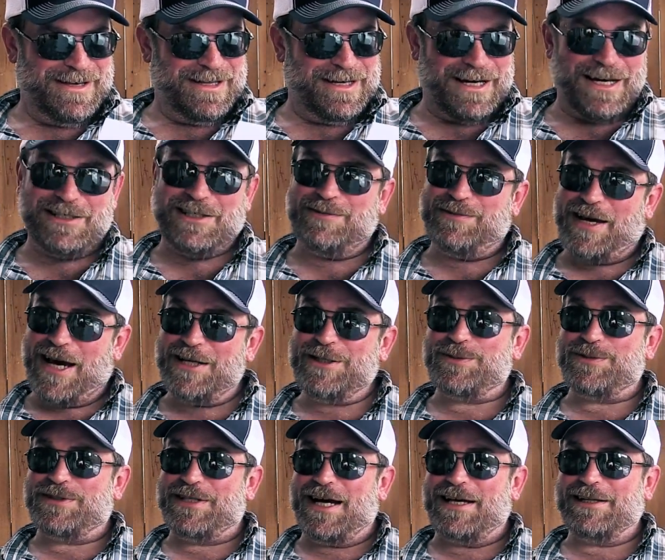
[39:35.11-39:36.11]
they got some
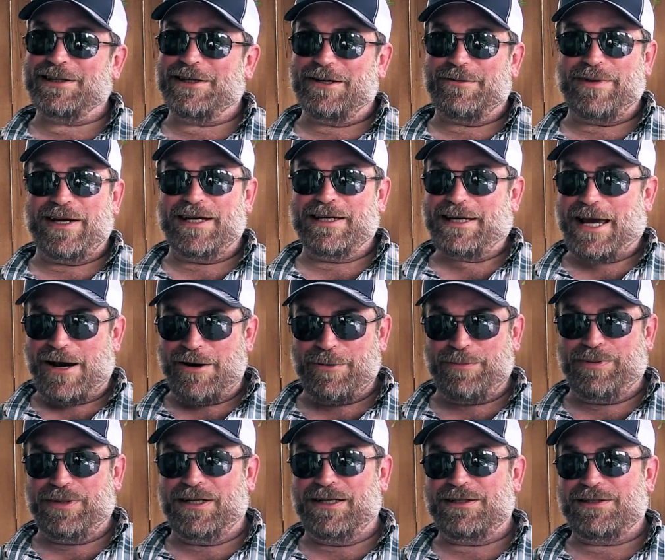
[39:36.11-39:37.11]
nice ones out there, man. Gator
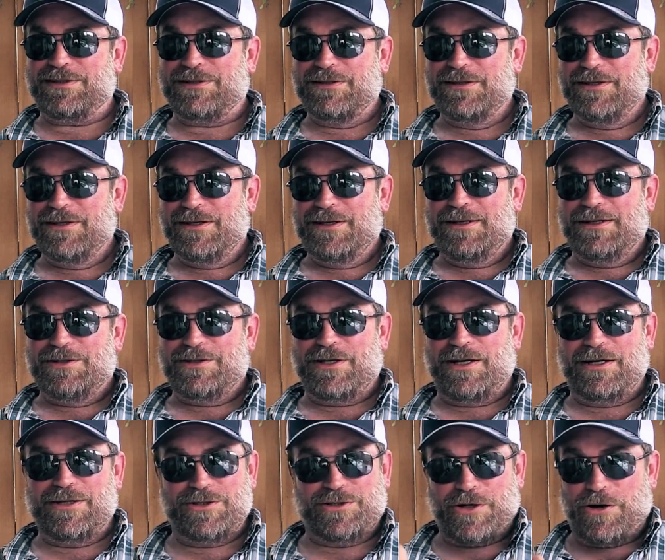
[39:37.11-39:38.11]
Pits,
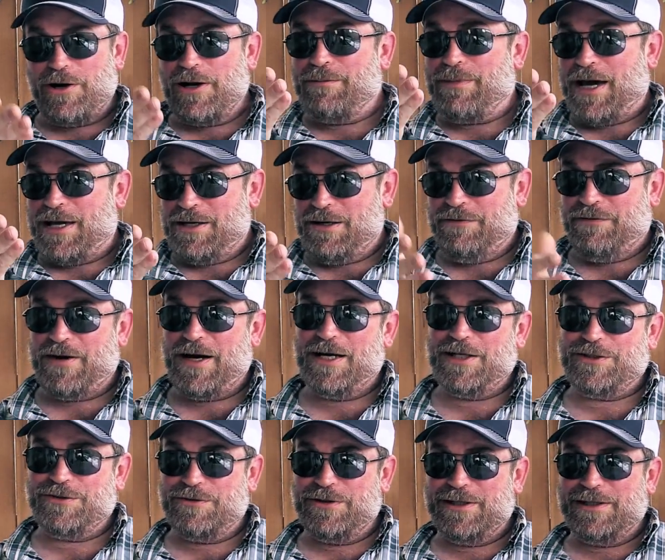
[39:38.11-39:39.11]
Shirley
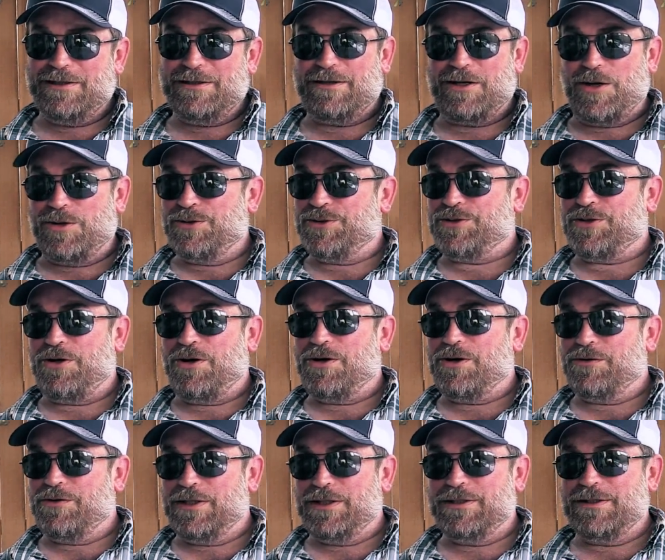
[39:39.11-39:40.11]
Manufacturing, Lone
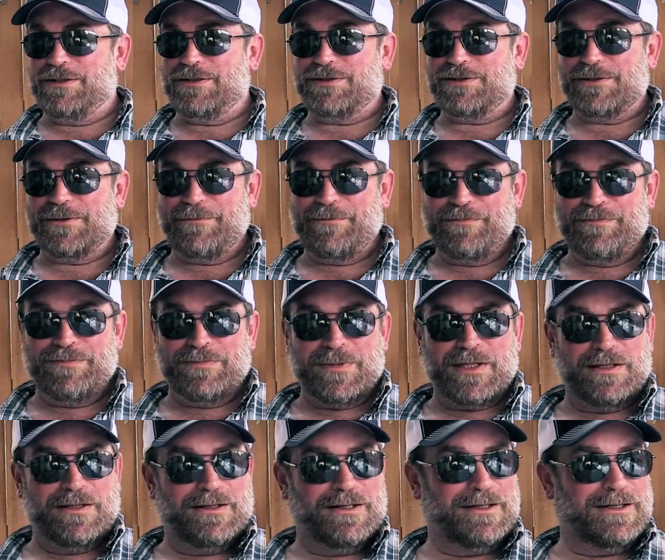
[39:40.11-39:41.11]
Star Grills.
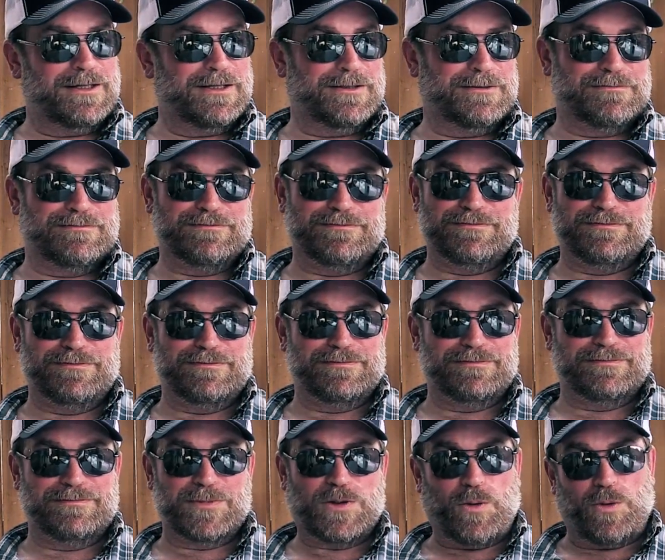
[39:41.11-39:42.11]
Of
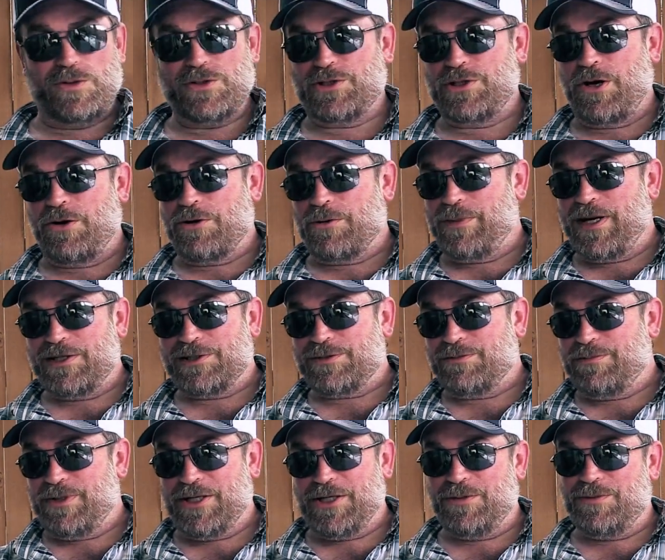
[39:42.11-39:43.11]
course, Yoder makes
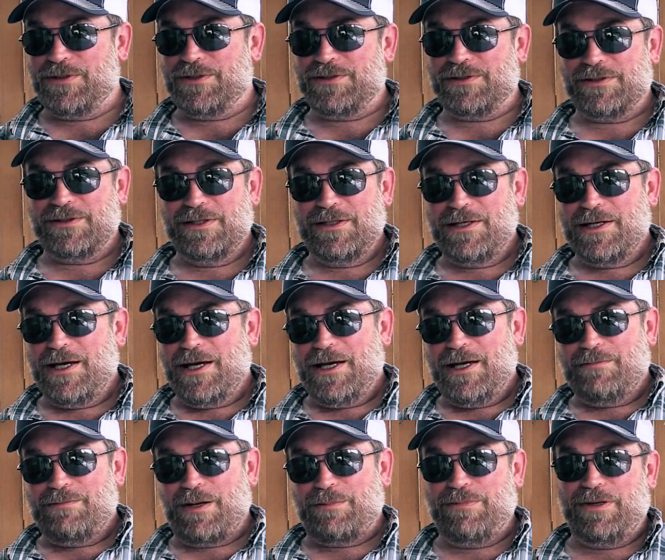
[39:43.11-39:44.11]
some bigger ones.
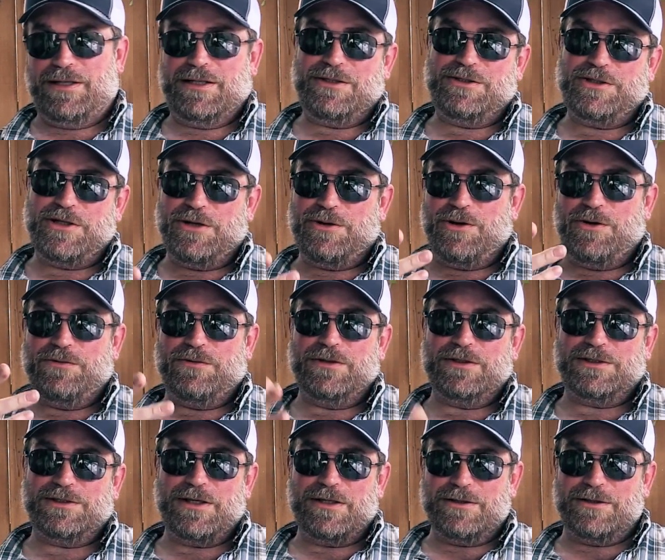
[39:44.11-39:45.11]
My buddy Joe over
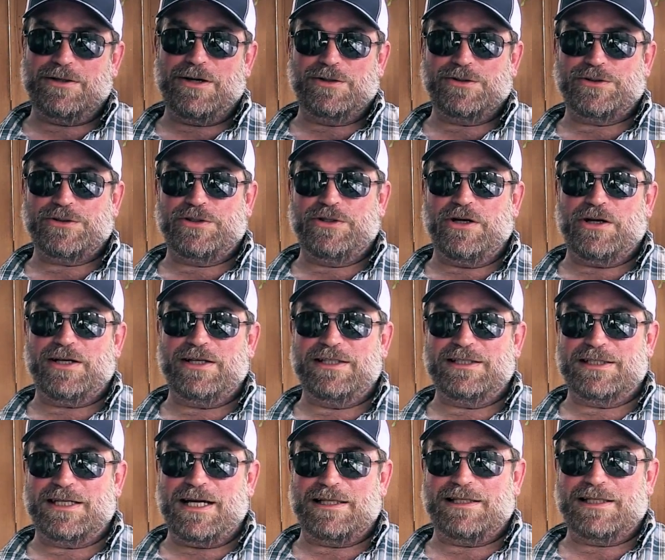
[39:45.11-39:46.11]
at Southern Coastal Cooking,
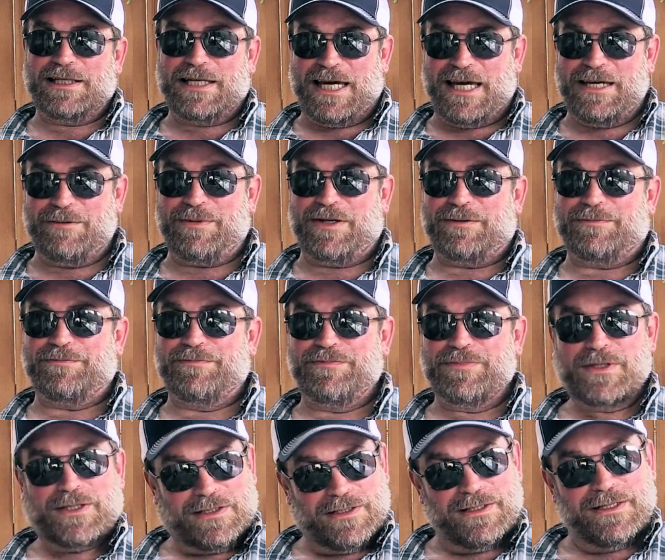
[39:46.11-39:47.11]
he's got the Kingman.
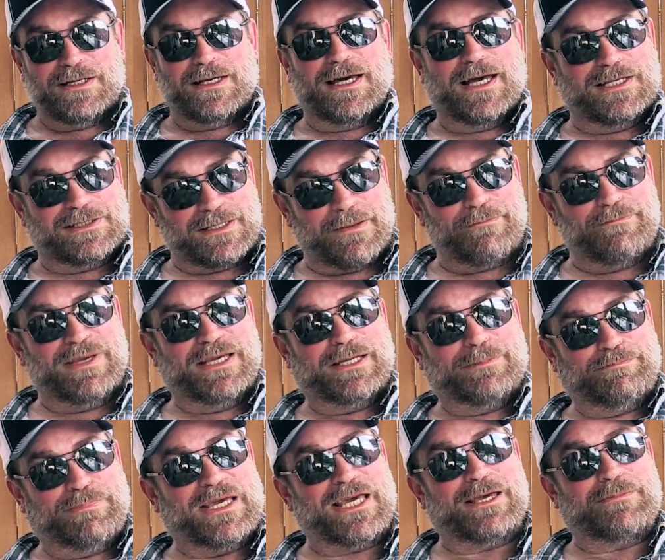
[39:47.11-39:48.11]
That's a
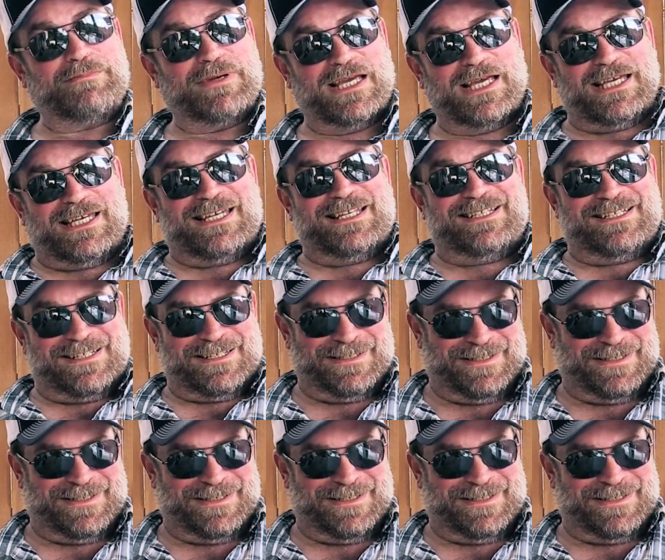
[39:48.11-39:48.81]
big pit, man.